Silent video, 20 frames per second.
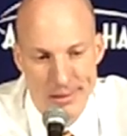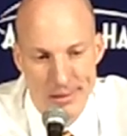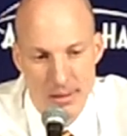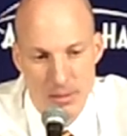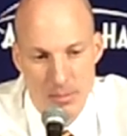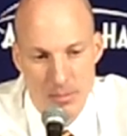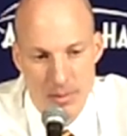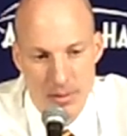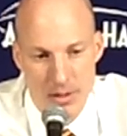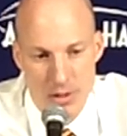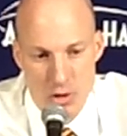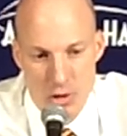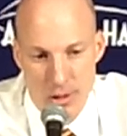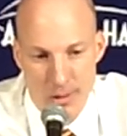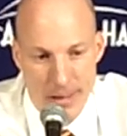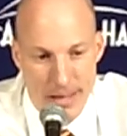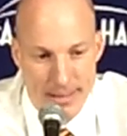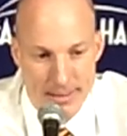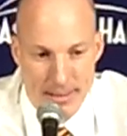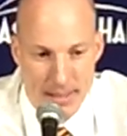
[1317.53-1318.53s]
And he's
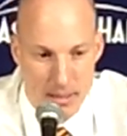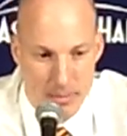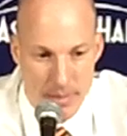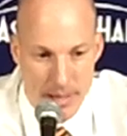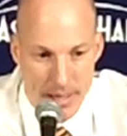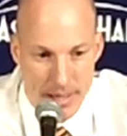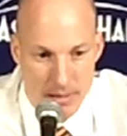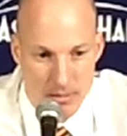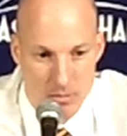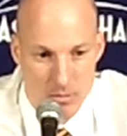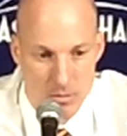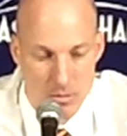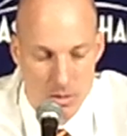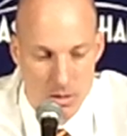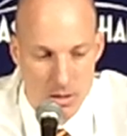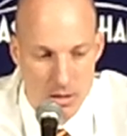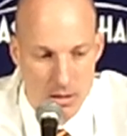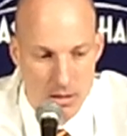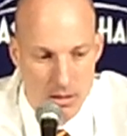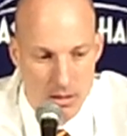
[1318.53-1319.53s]
a great teammate.
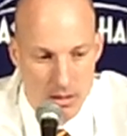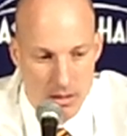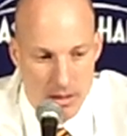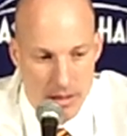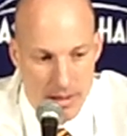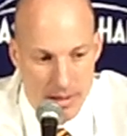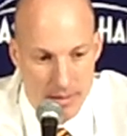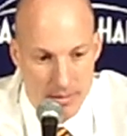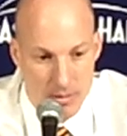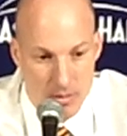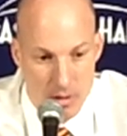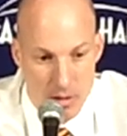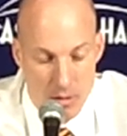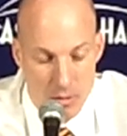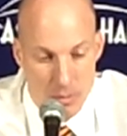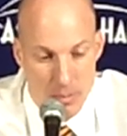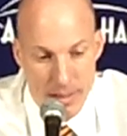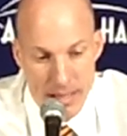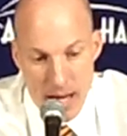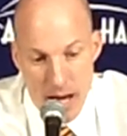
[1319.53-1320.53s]
And
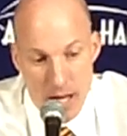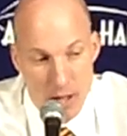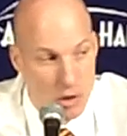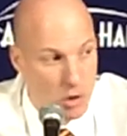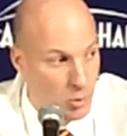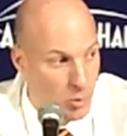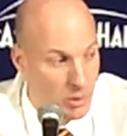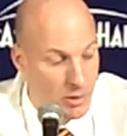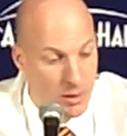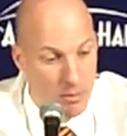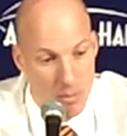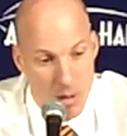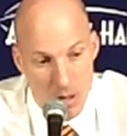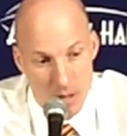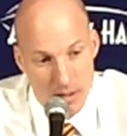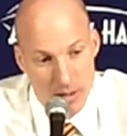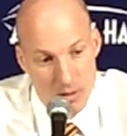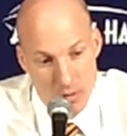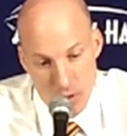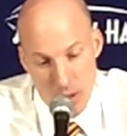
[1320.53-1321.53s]
to be honest with you,
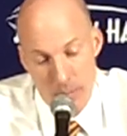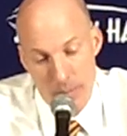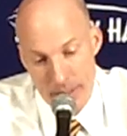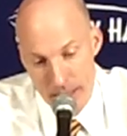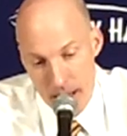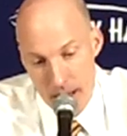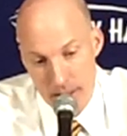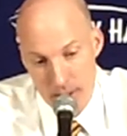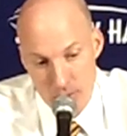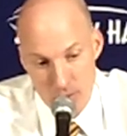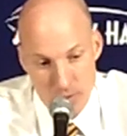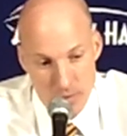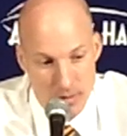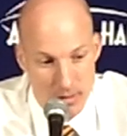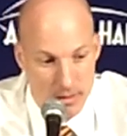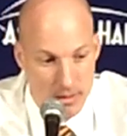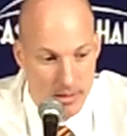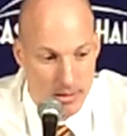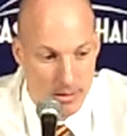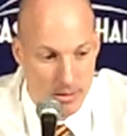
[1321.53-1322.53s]
Marcus, I'll be honest.
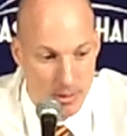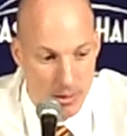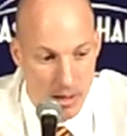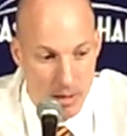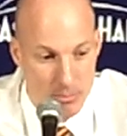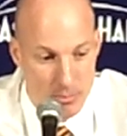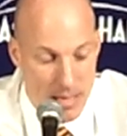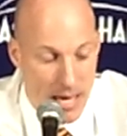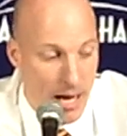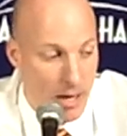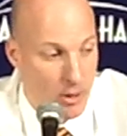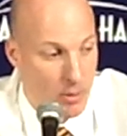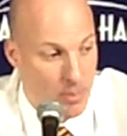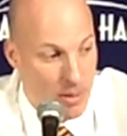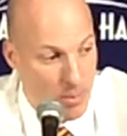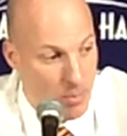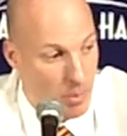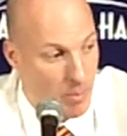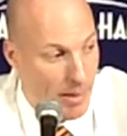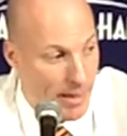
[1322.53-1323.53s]
You know, I'm tired
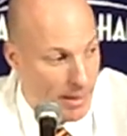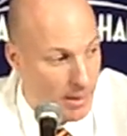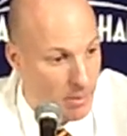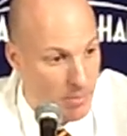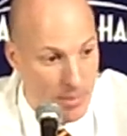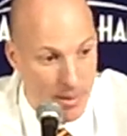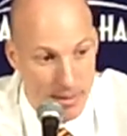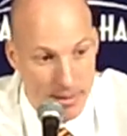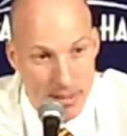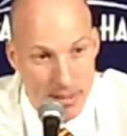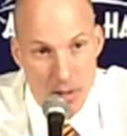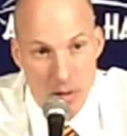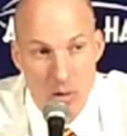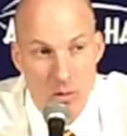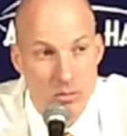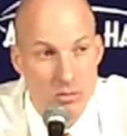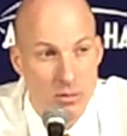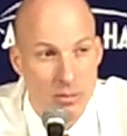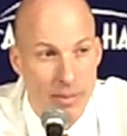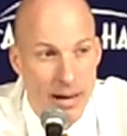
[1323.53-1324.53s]
of people making a
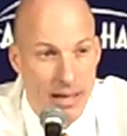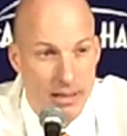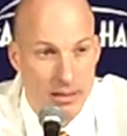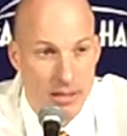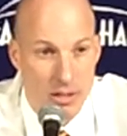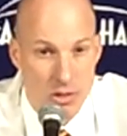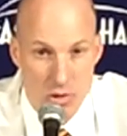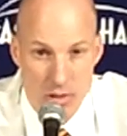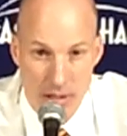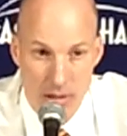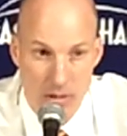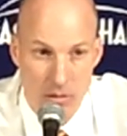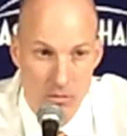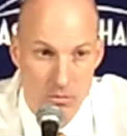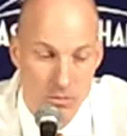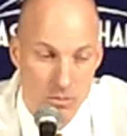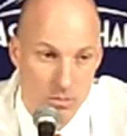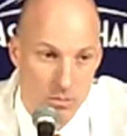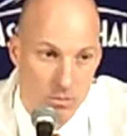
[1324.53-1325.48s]
deal about his deal.